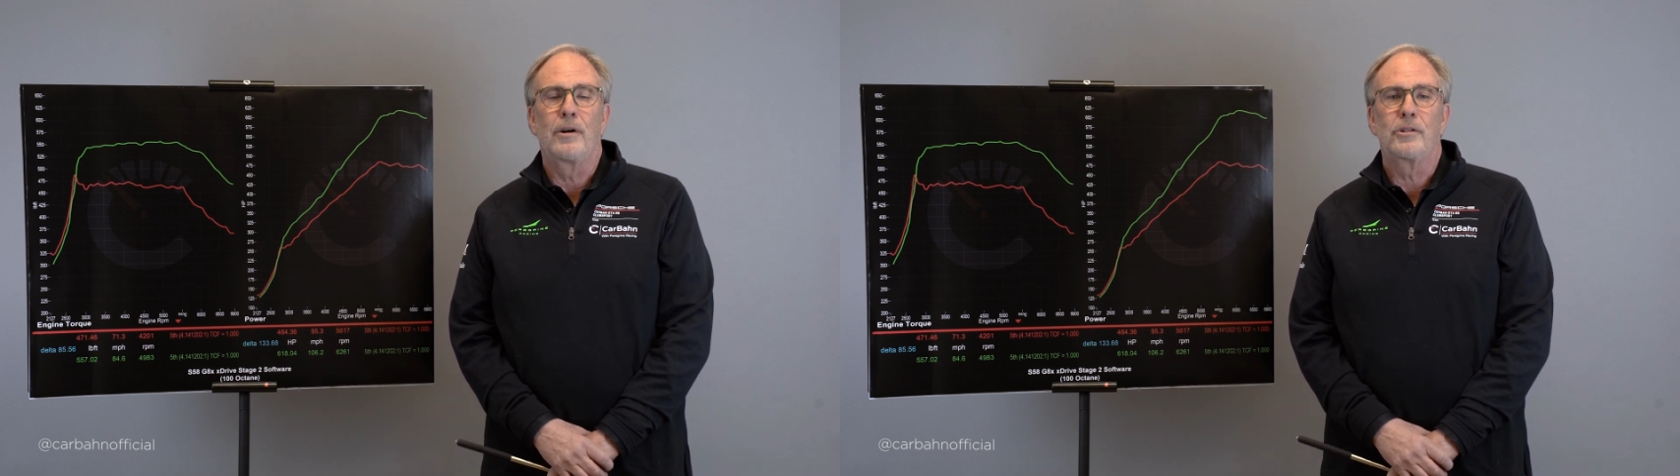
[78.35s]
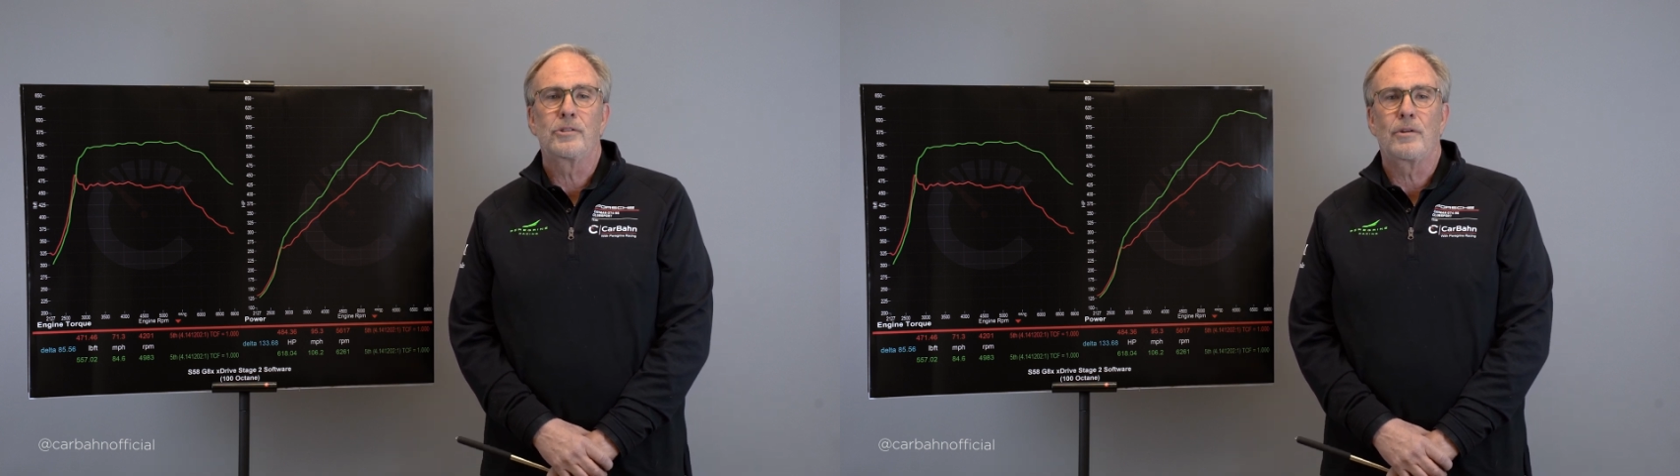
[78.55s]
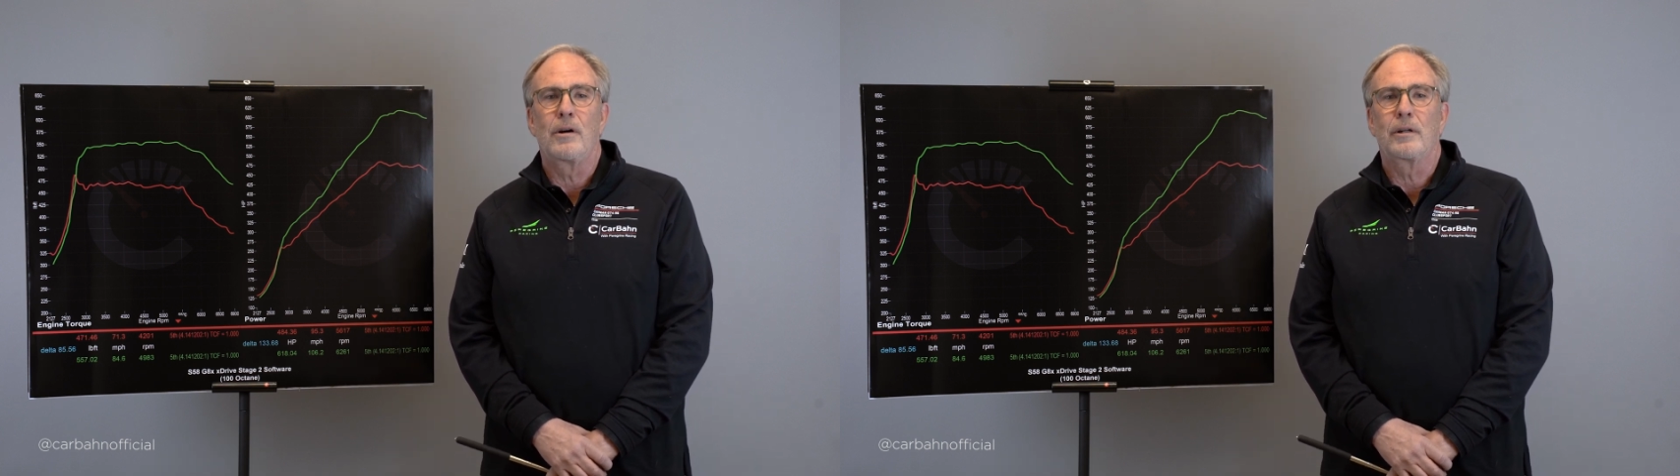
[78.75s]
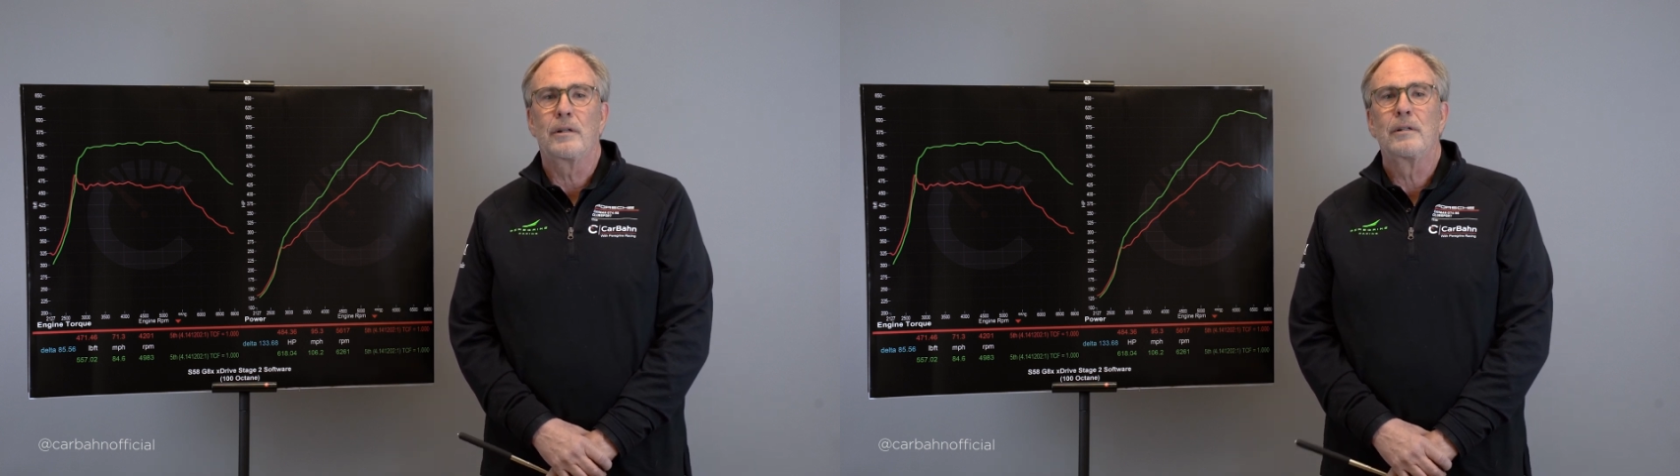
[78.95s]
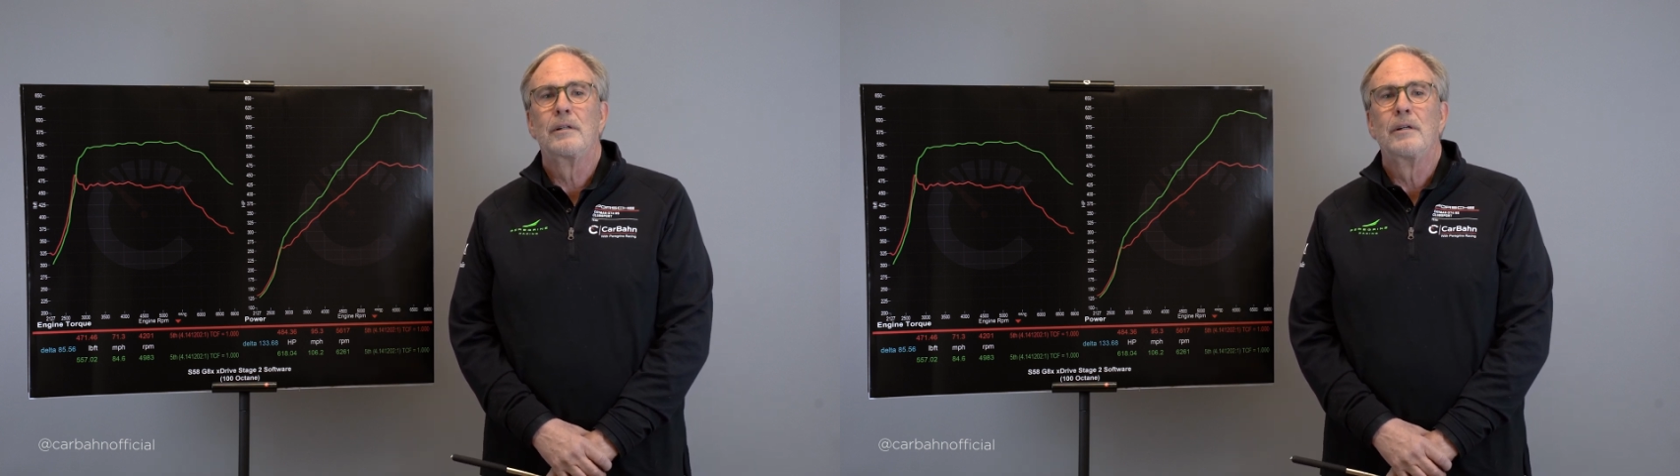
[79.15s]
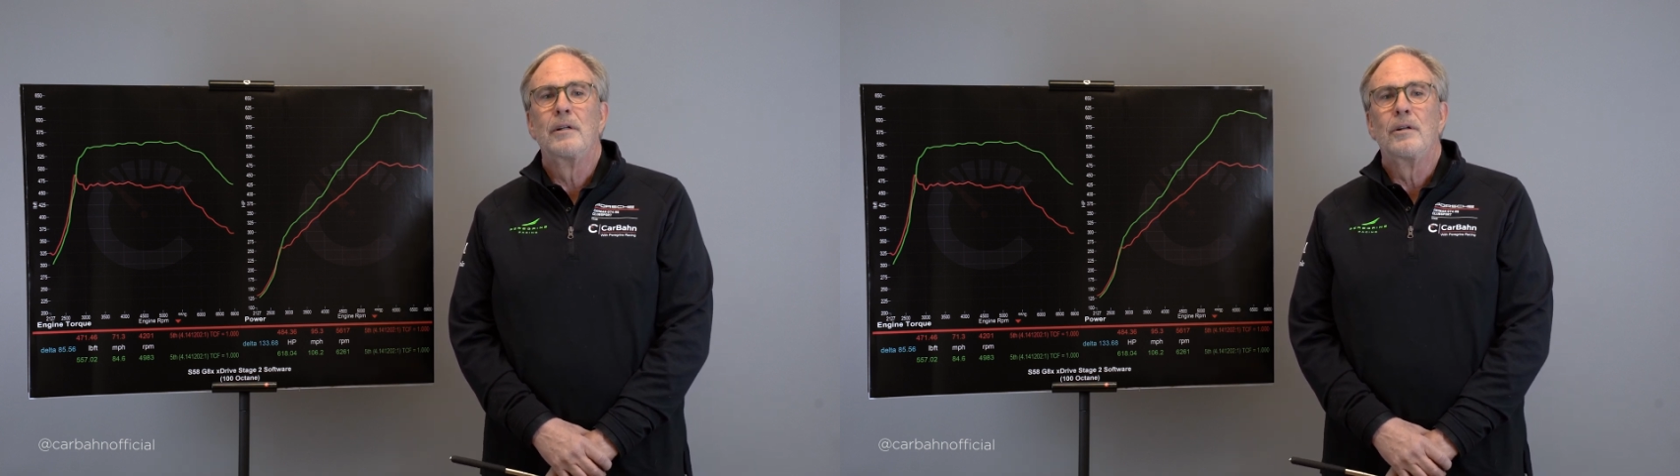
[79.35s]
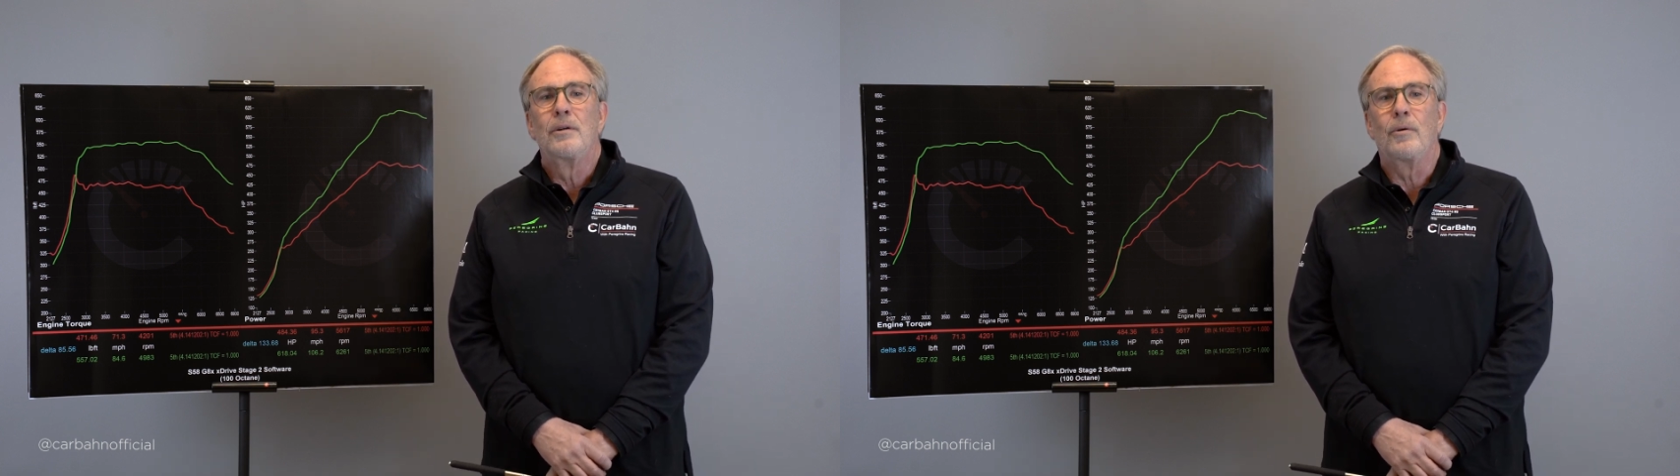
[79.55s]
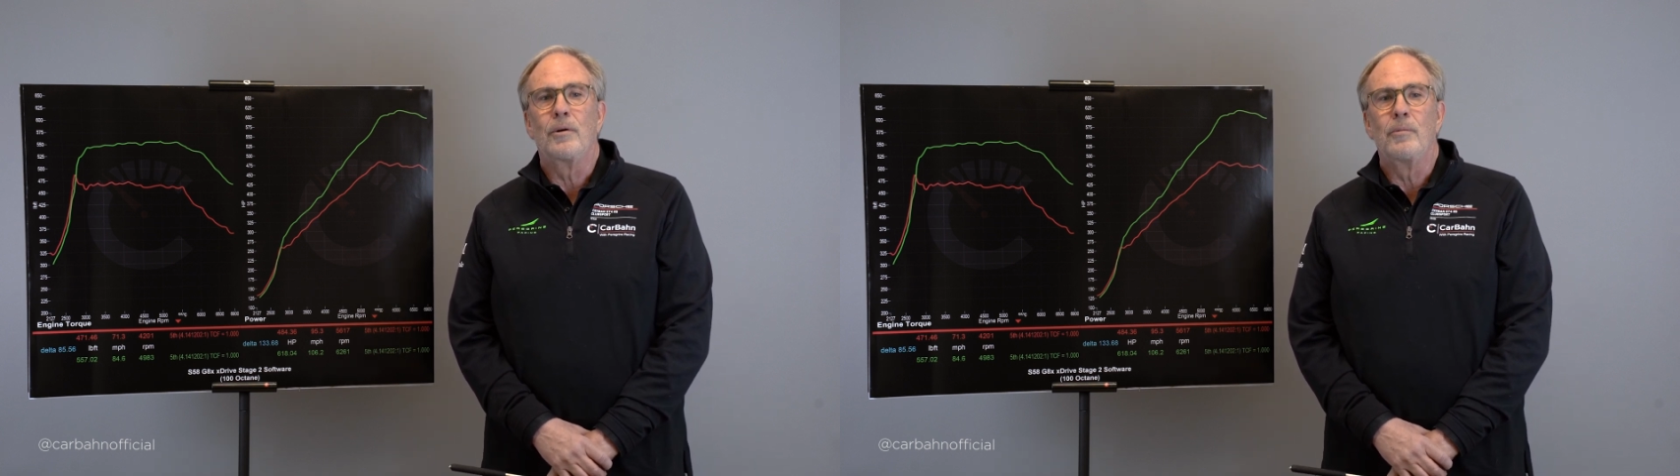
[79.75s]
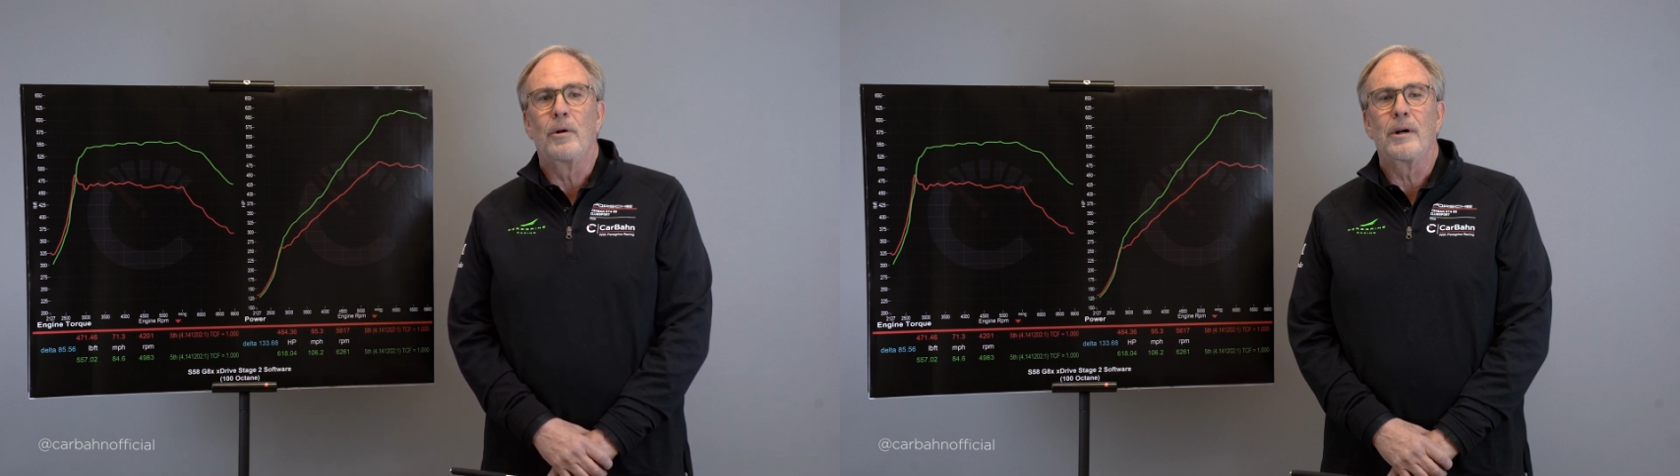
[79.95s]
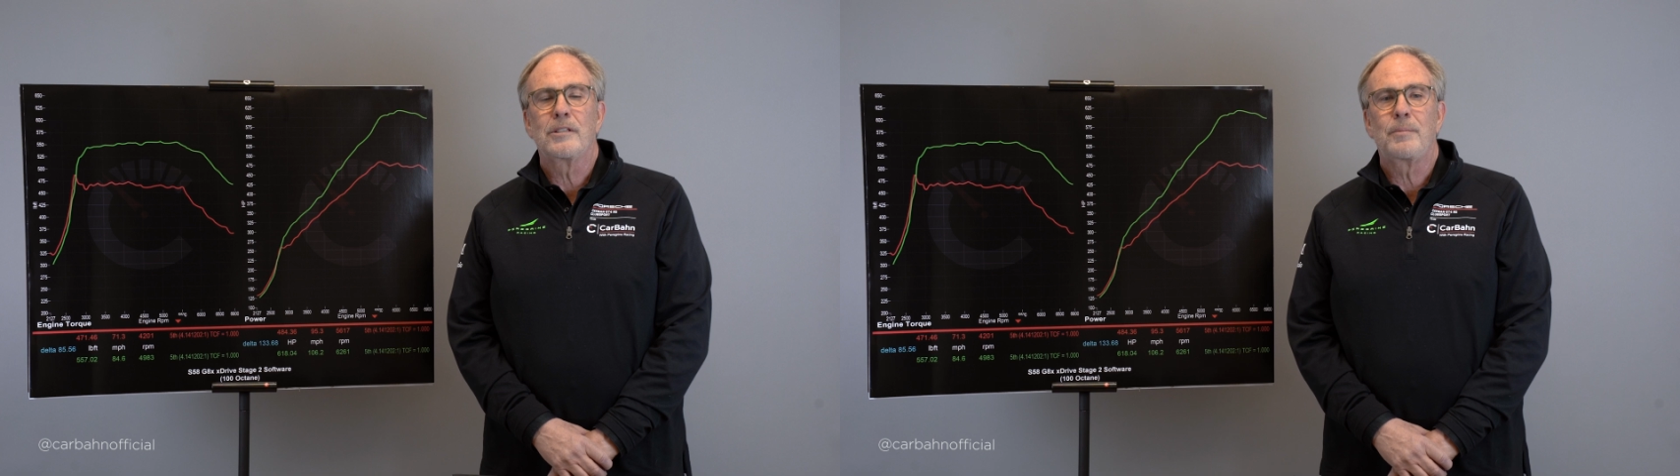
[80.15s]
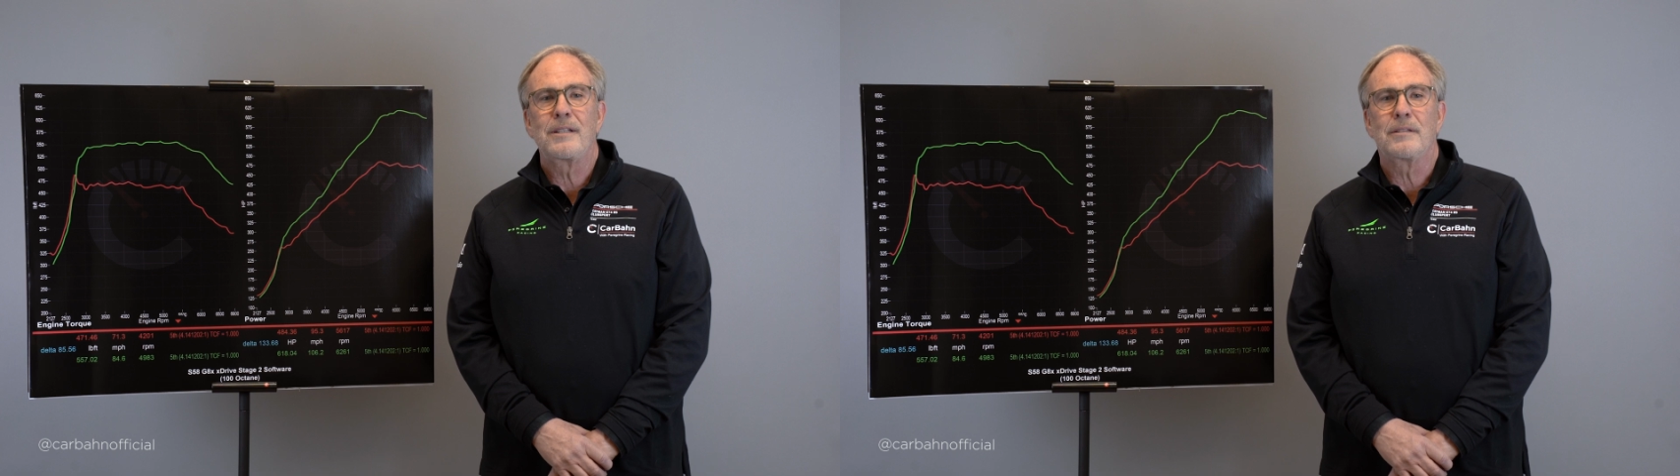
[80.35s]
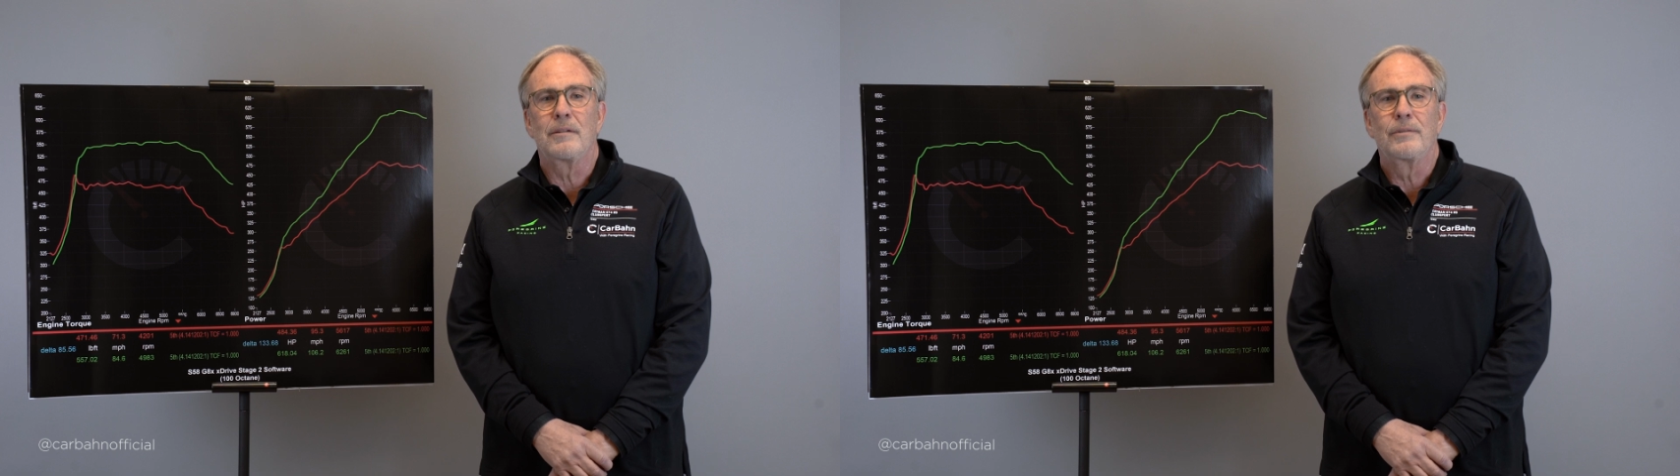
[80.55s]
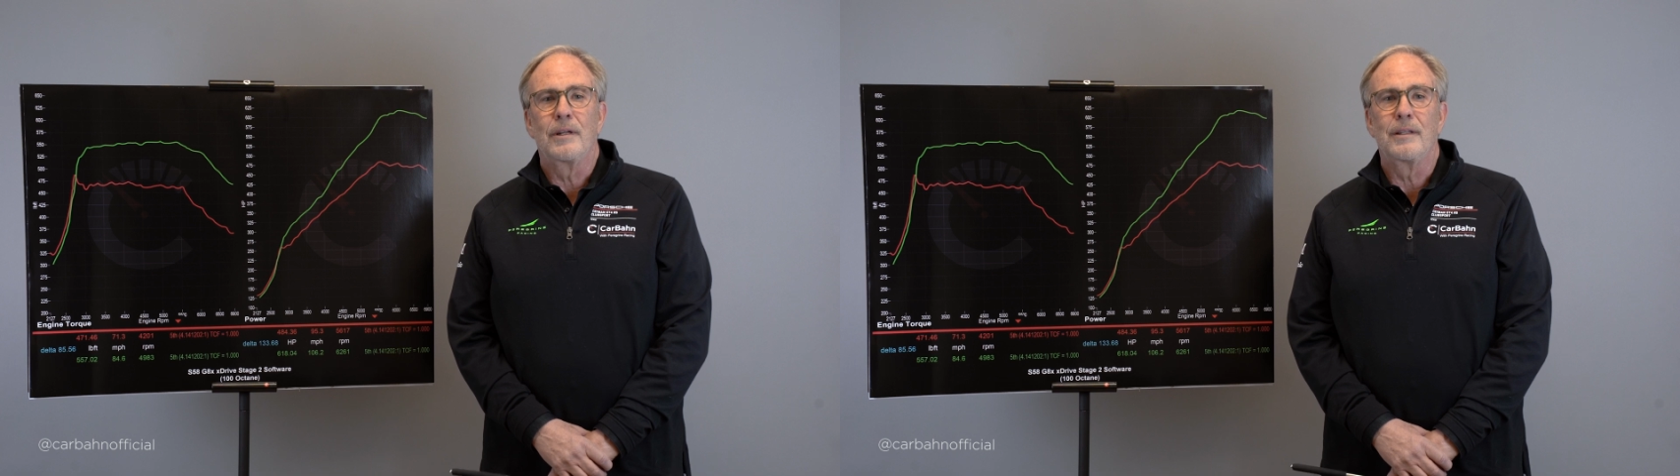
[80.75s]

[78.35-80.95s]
or stronger or more expensive.